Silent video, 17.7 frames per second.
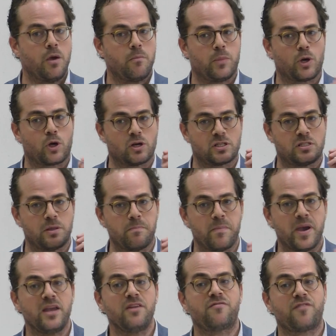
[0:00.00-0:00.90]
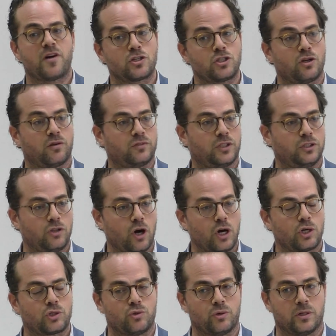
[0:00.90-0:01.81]
because the main function of the
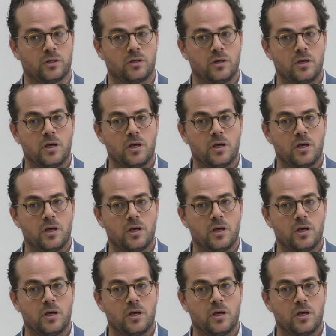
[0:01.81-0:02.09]
doctrine